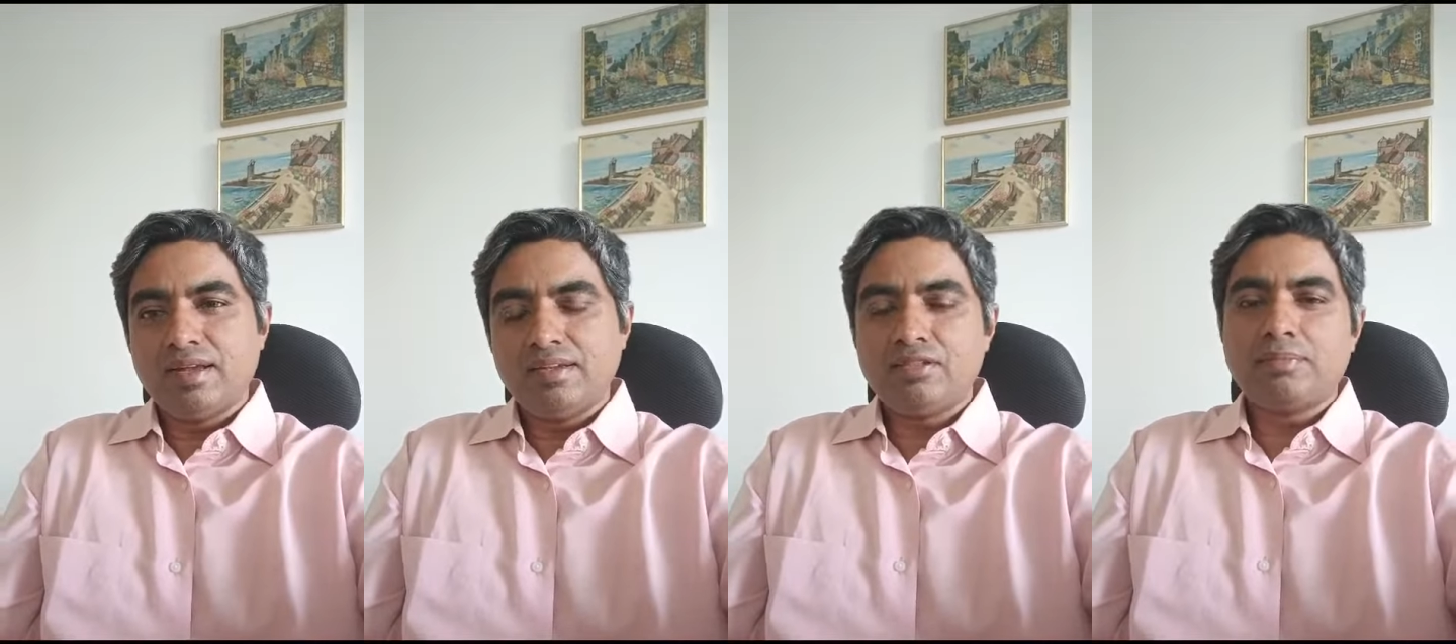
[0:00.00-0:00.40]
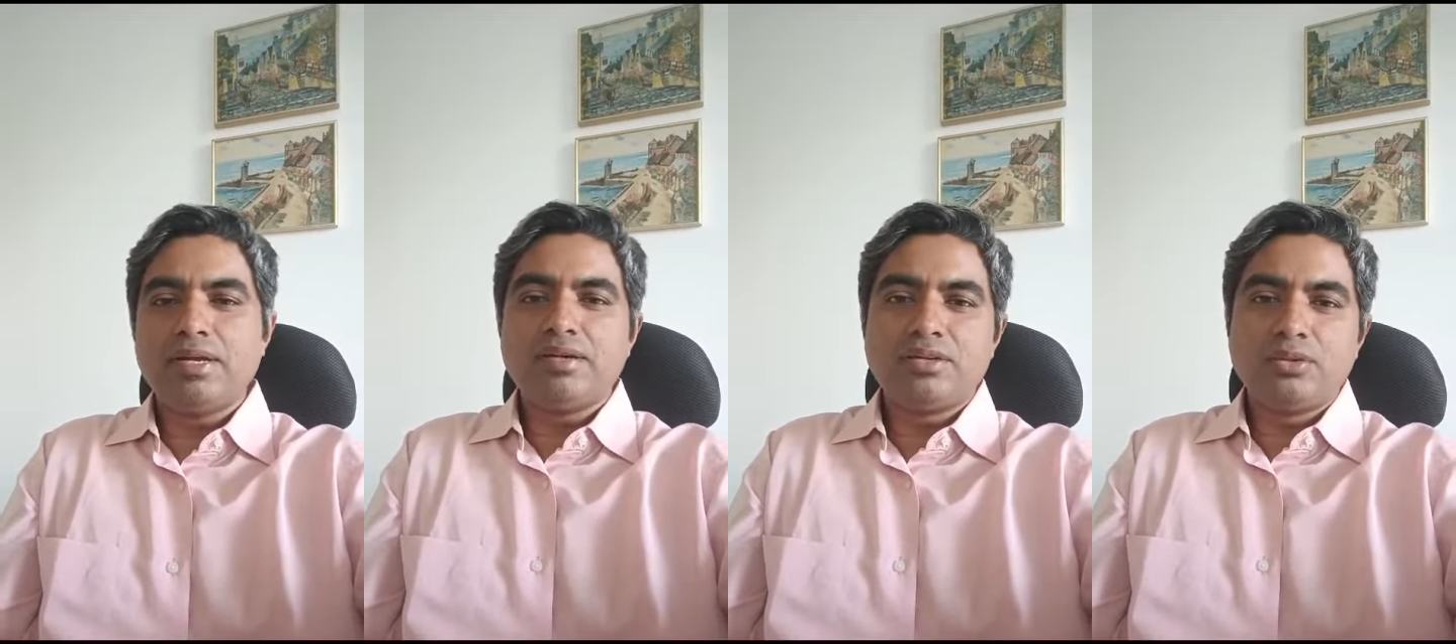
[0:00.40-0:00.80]
and he's
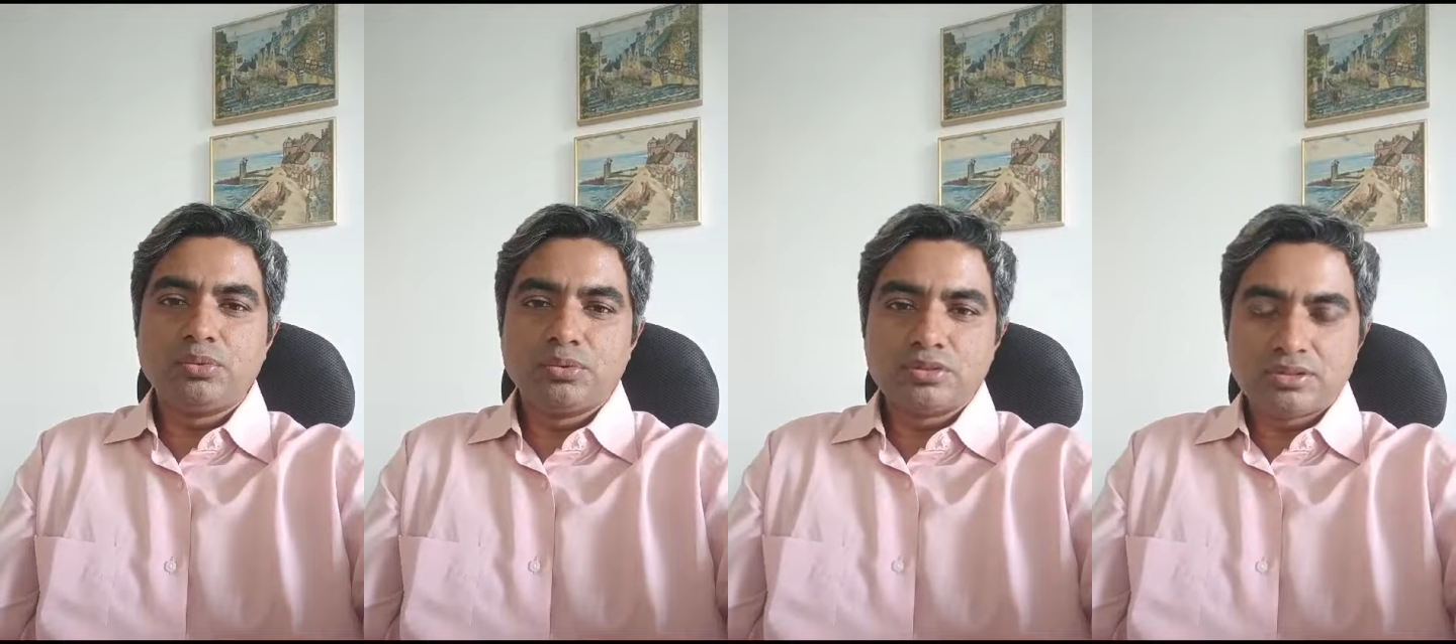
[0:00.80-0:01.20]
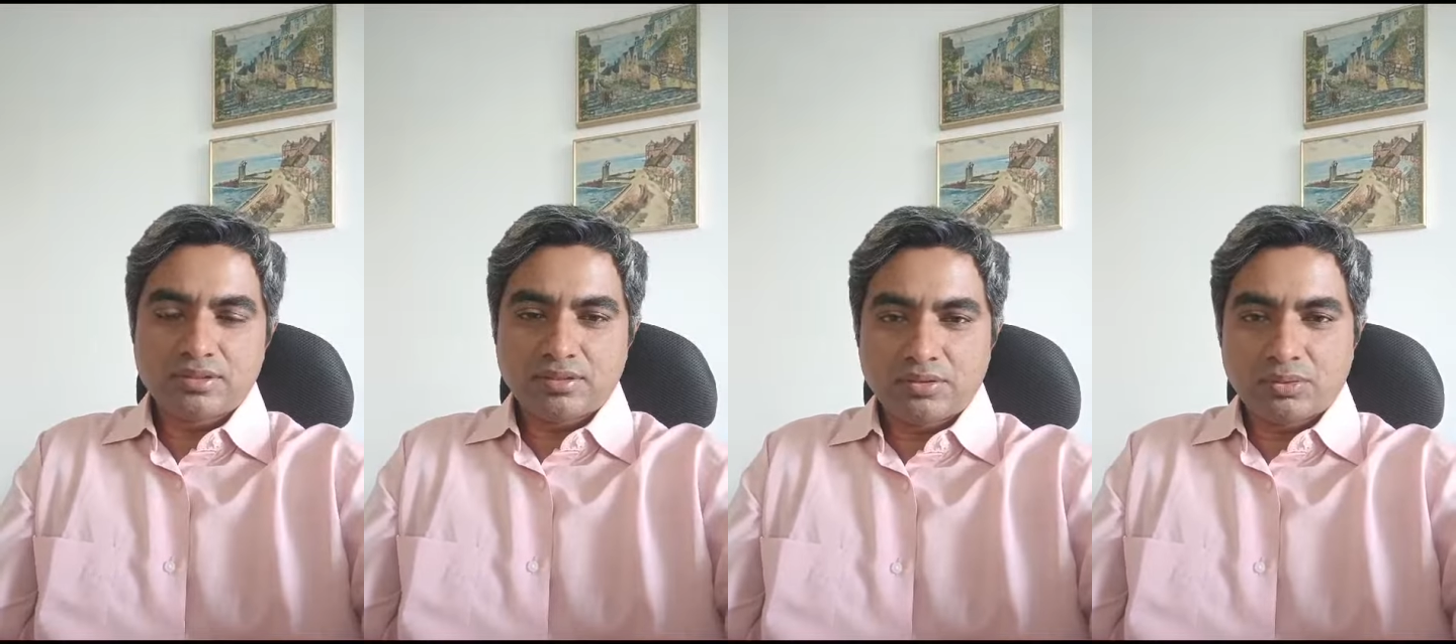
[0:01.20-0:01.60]
played a huge
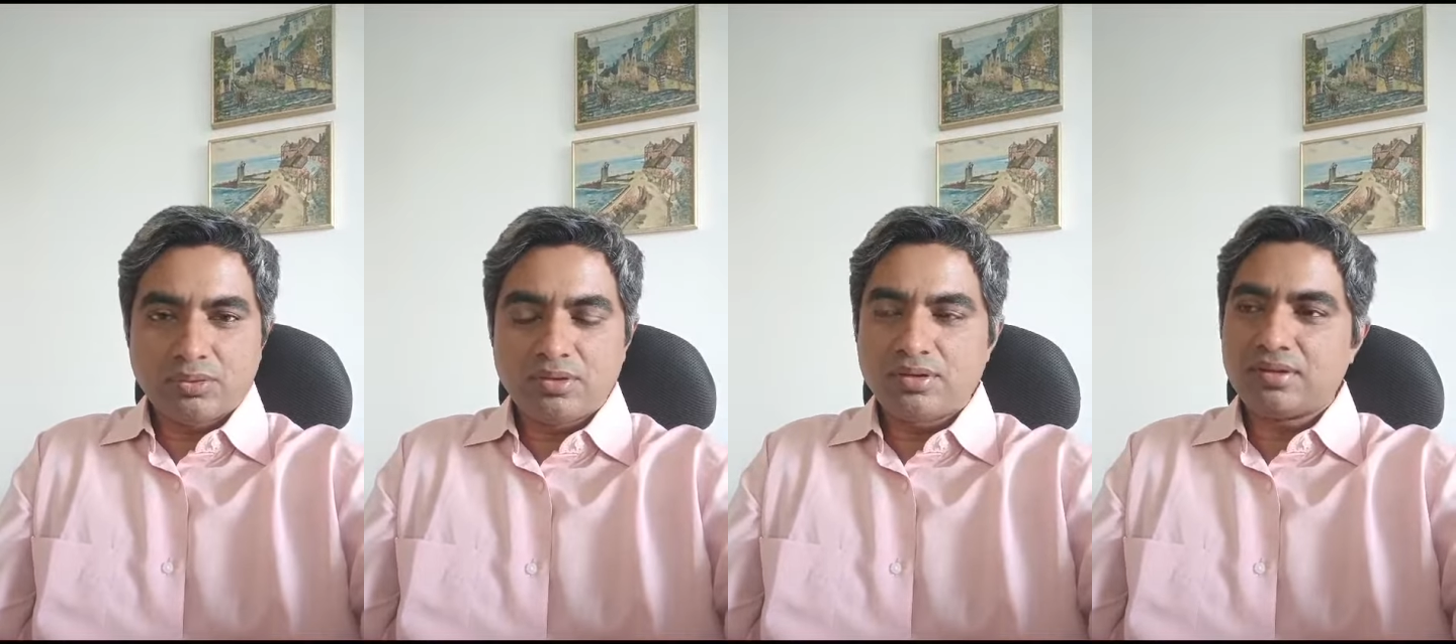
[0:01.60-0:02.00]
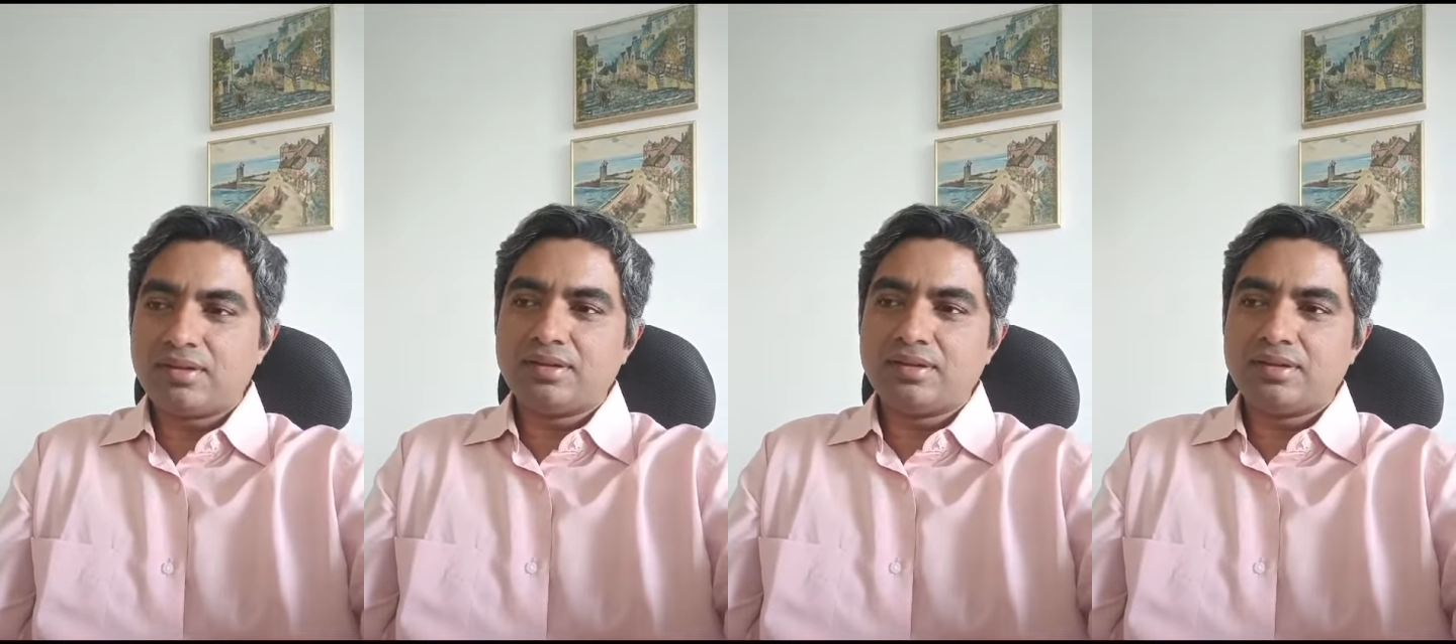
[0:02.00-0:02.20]
role